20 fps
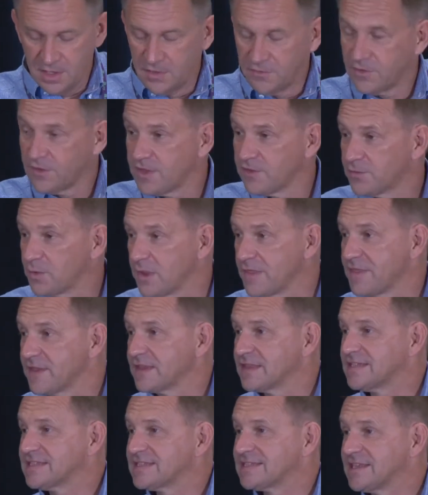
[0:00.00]
So there's one
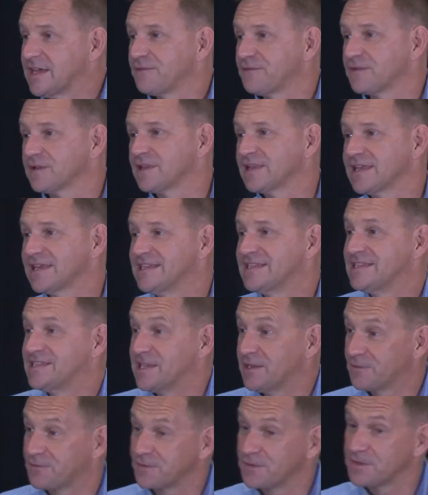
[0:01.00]
thing that's definitely
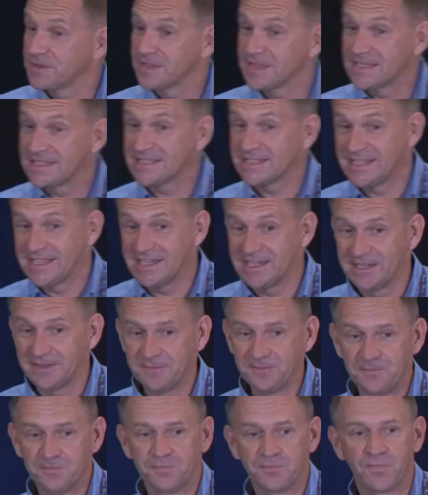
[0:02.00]
different this year,
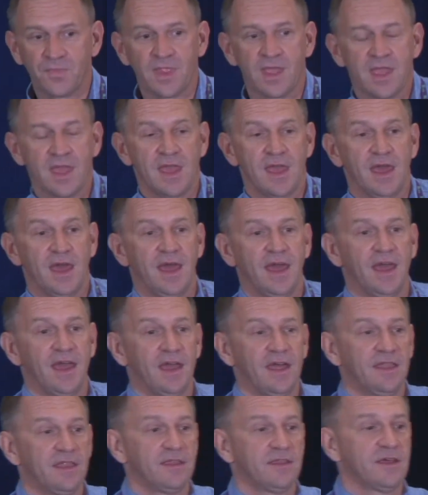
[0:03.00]

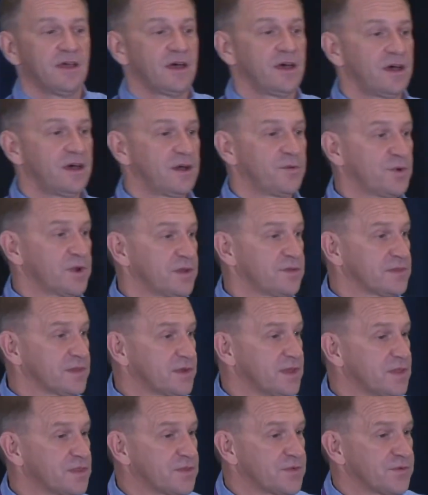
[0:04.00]
and uh, when I was
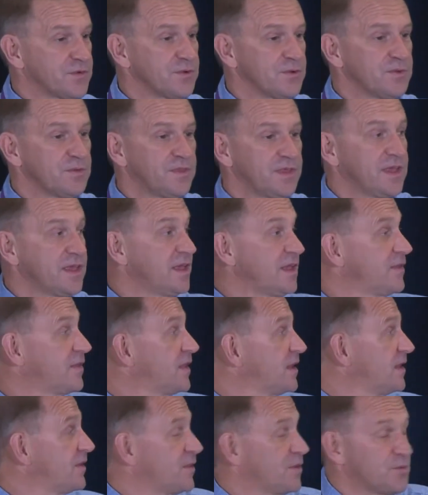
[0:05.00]
looking through the,
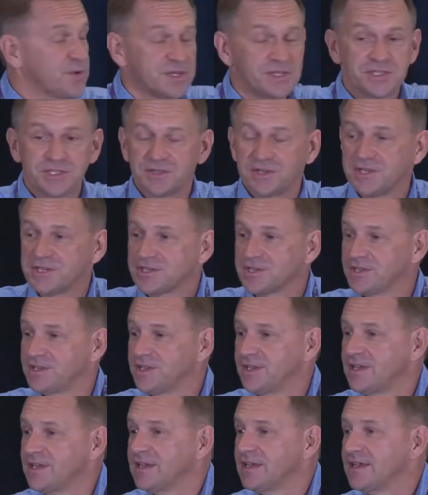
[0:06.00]
the, the
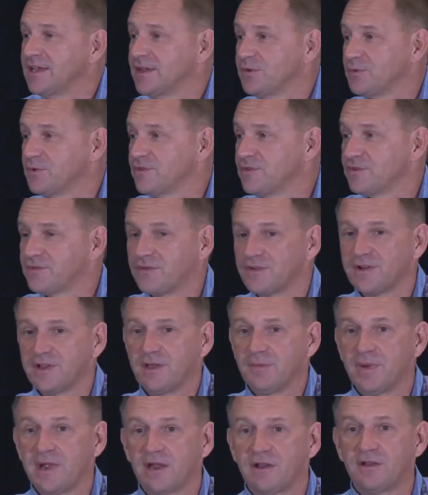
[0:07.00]
registration, it was very
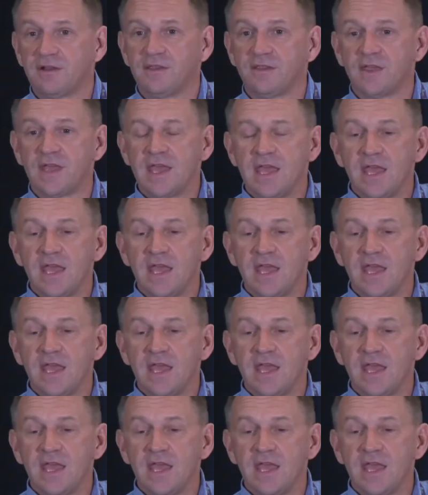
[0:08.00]
apparent.